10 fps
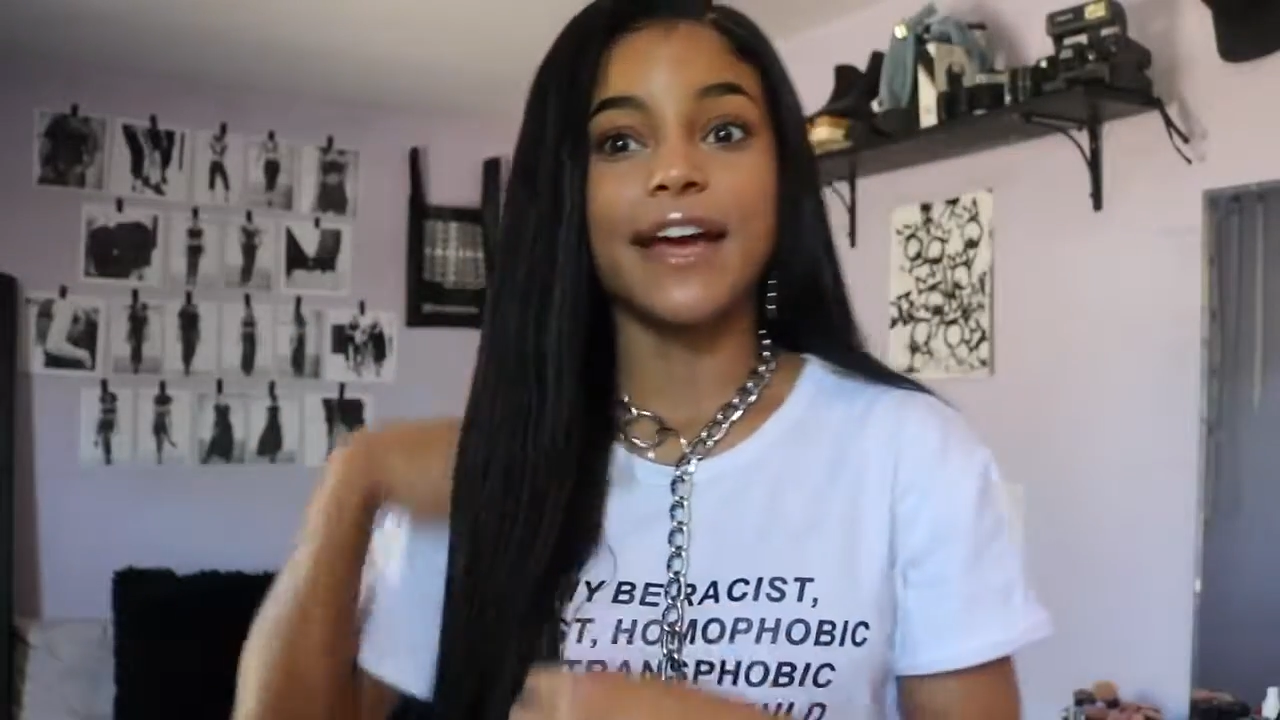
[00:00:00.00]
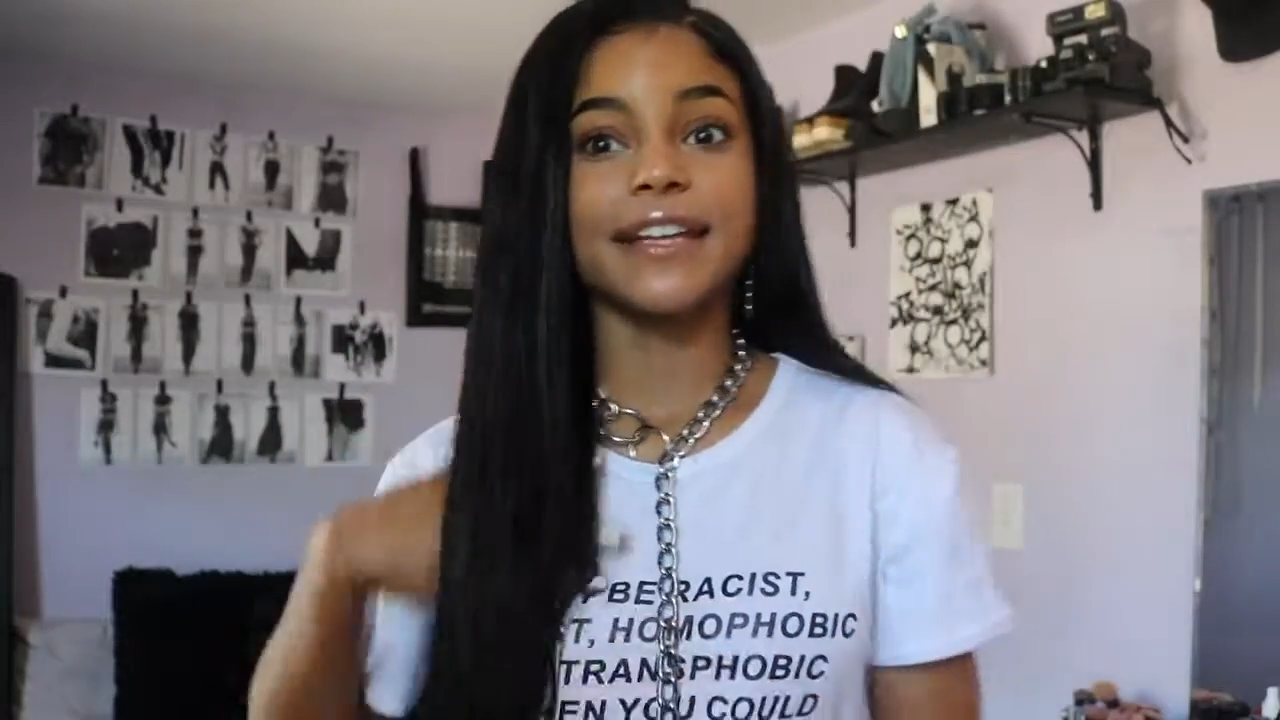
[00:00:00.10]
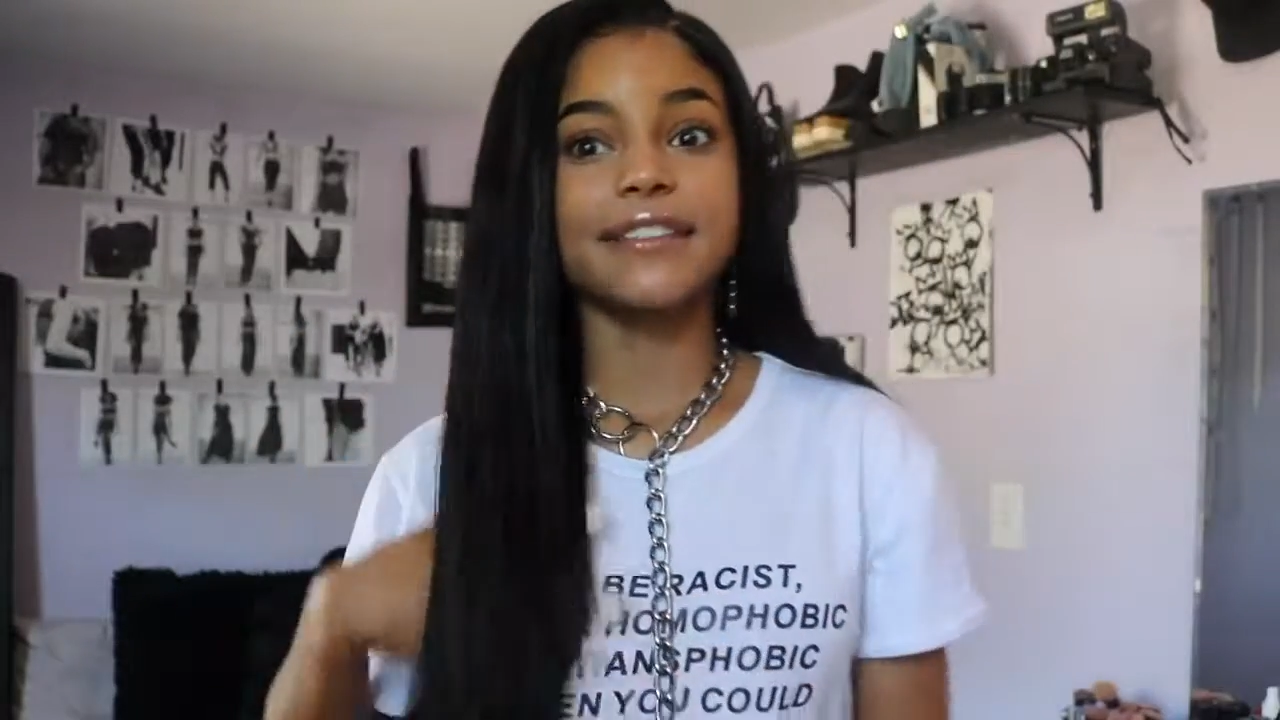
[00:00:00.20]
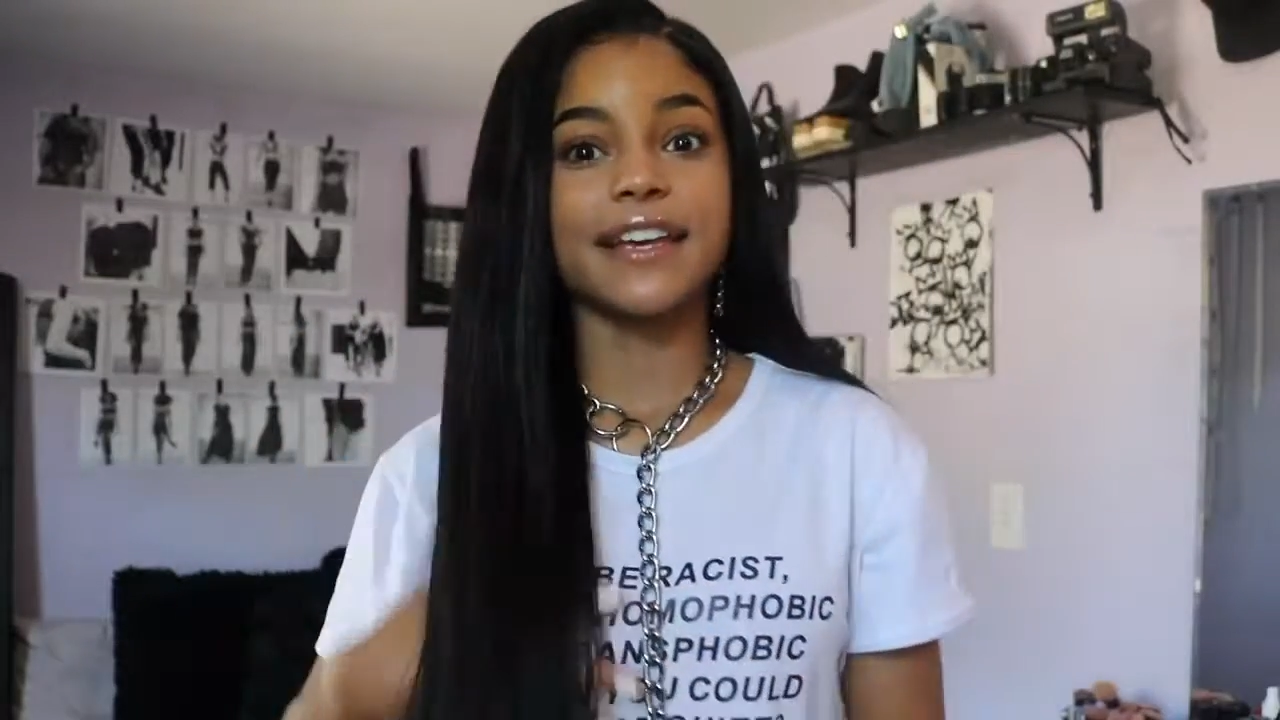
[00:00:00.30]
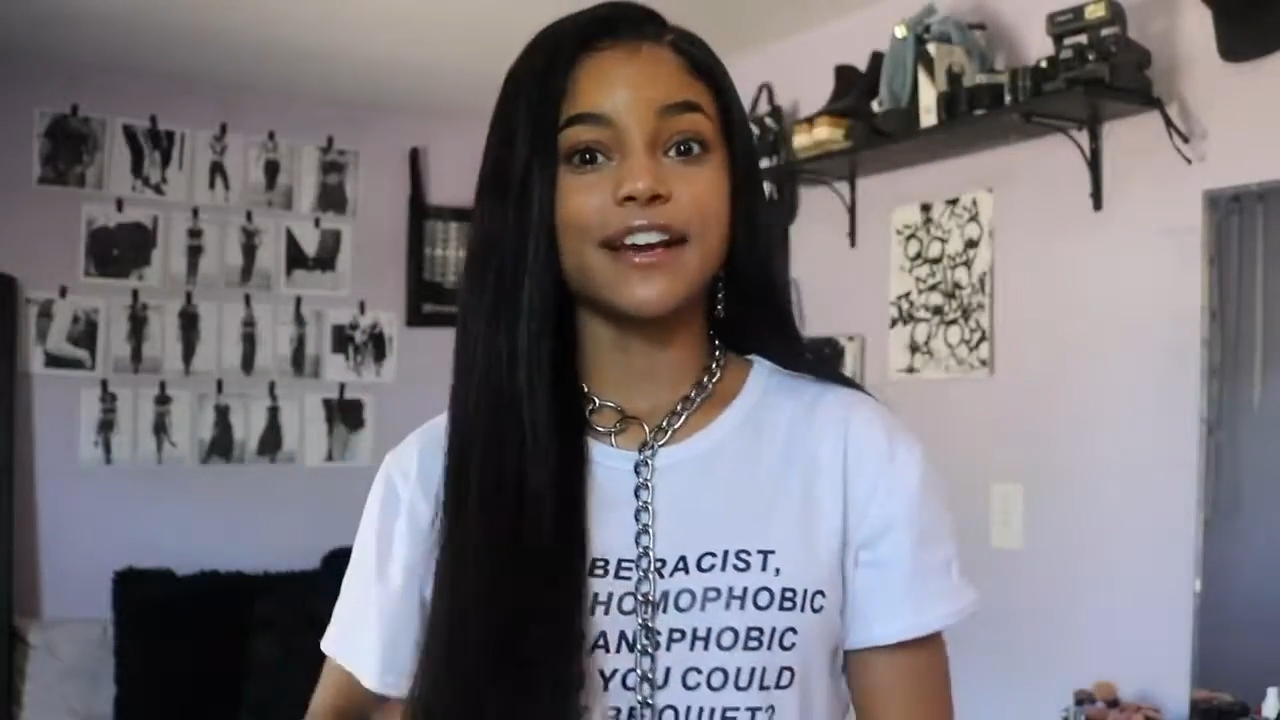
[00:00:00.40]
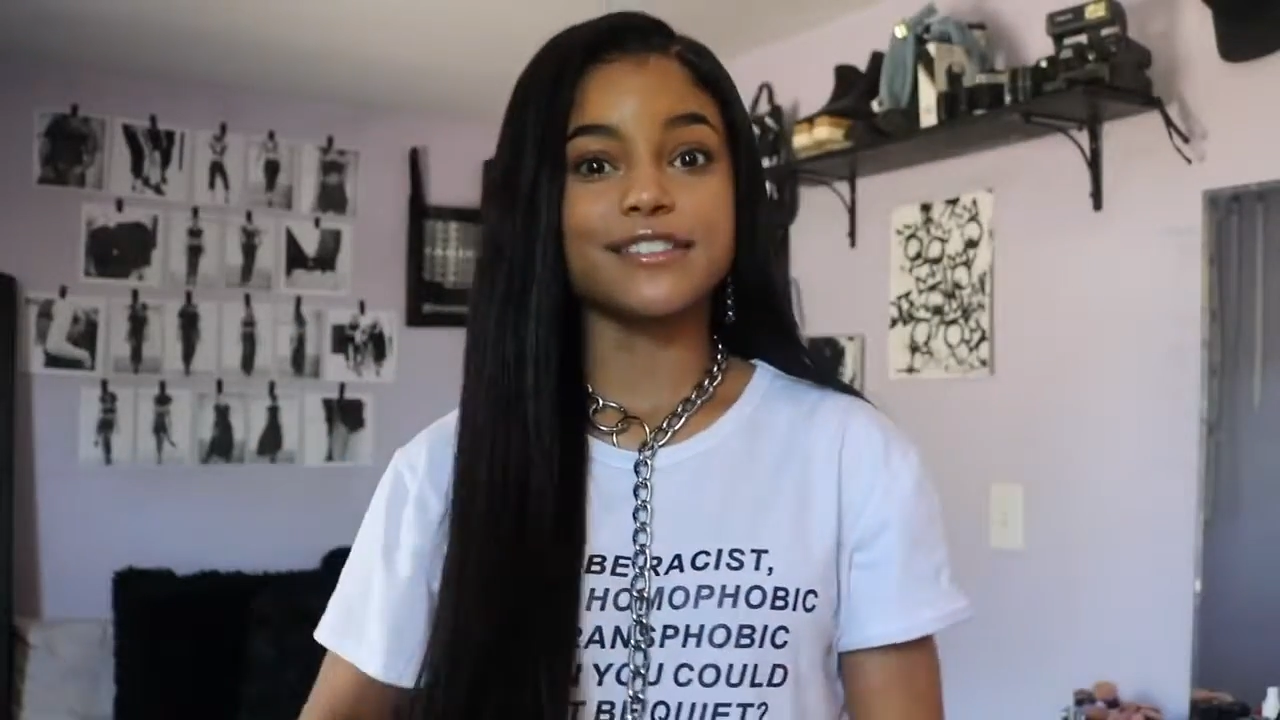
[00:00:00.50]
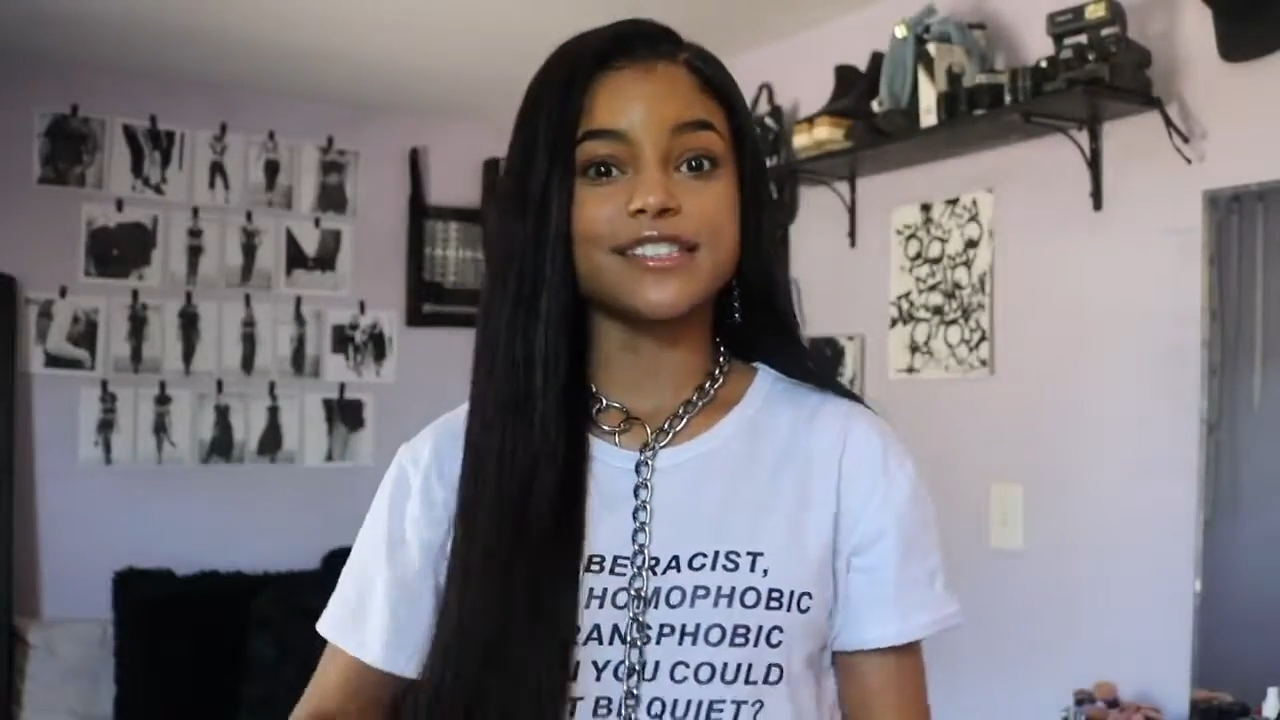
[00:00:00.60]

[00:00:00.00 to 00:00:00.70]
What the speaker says: anything else